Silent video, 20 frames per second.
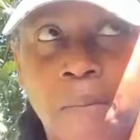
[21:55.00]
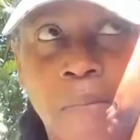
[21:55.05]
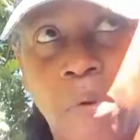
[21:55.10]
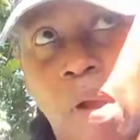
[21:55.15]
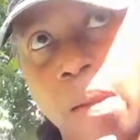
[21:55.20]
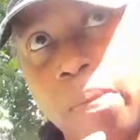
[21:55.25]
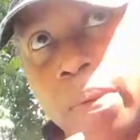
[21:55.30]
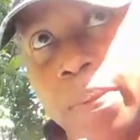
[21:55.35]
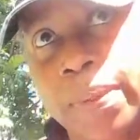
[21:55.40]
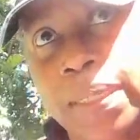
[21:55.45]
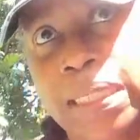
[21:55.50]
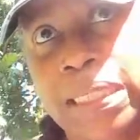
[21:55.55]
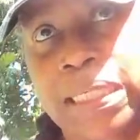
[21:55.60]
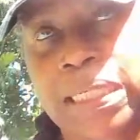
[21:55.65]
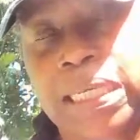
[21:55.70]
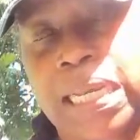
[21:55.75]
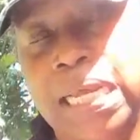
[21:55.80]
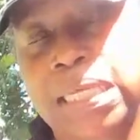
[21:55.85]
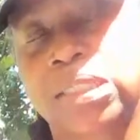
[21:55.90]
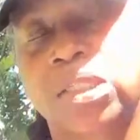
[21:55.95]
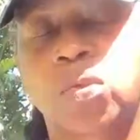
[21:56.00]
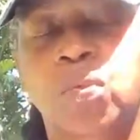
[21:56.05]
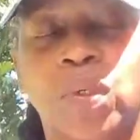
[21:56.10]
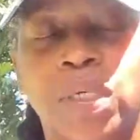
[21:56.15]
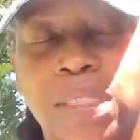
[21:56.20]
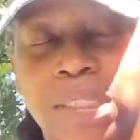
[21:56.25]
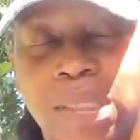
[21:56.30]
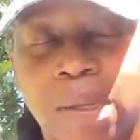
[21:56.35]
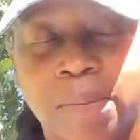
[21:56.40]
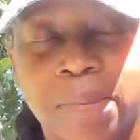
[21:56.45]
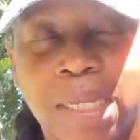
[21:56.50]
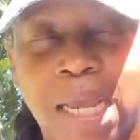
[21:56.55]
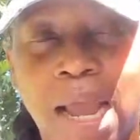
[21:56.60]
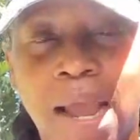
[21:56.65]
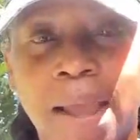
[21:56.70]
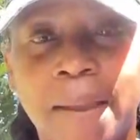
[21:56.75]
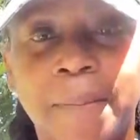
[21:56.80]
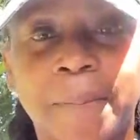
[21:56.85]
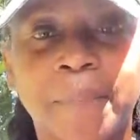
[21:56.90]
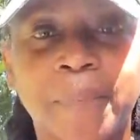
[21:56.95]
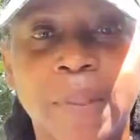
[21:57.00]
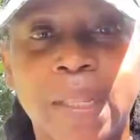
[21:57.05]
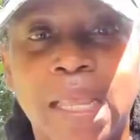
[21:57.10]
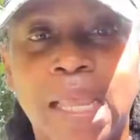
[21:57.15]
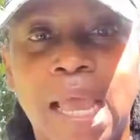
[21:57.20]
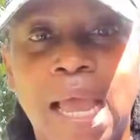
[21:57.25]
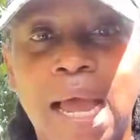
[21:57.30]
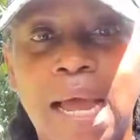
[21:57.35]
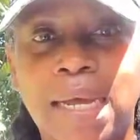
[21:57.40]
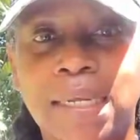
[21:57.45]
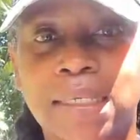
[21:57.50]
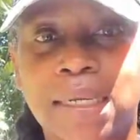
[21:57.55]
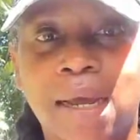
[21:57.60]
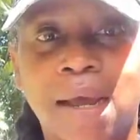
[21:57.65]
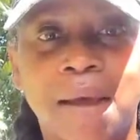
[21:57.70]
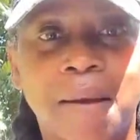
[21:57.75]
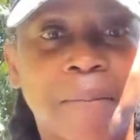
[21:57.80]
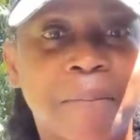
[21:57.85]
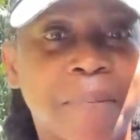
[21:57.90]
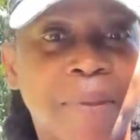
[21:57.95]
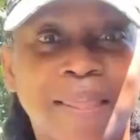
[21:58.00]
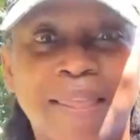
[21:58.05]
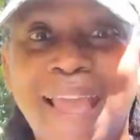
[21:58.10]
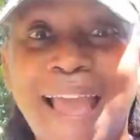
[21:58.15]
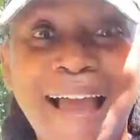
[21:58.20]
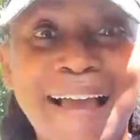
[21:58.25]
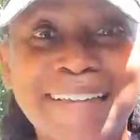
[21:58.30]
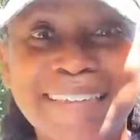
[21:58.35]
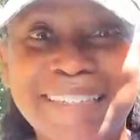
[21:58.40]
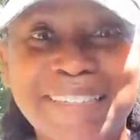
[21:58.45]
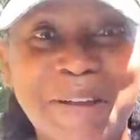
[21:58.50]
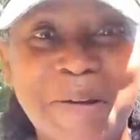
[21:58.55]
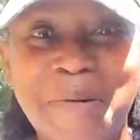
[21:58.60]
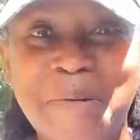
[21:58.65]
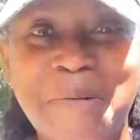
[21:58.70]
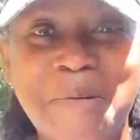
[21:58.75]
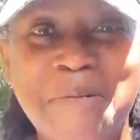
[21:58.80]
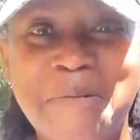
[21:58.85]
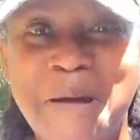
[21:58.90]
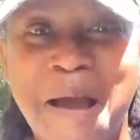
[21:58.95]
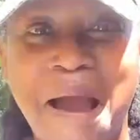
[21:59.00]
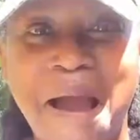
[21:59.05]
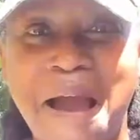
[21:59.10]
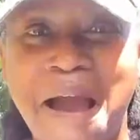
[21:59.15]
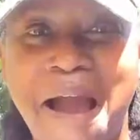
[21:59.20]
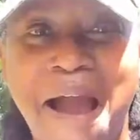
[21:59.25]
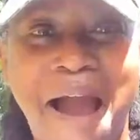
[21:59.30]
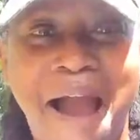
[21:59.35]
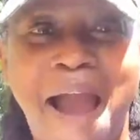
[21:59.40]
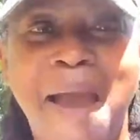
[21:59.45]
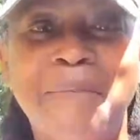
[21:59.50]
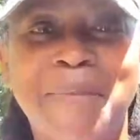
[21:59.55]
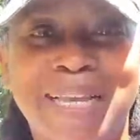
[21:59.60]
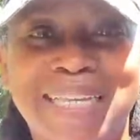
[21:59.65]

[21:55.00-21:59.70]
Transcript: probably next week sometime. And yeah, so I'm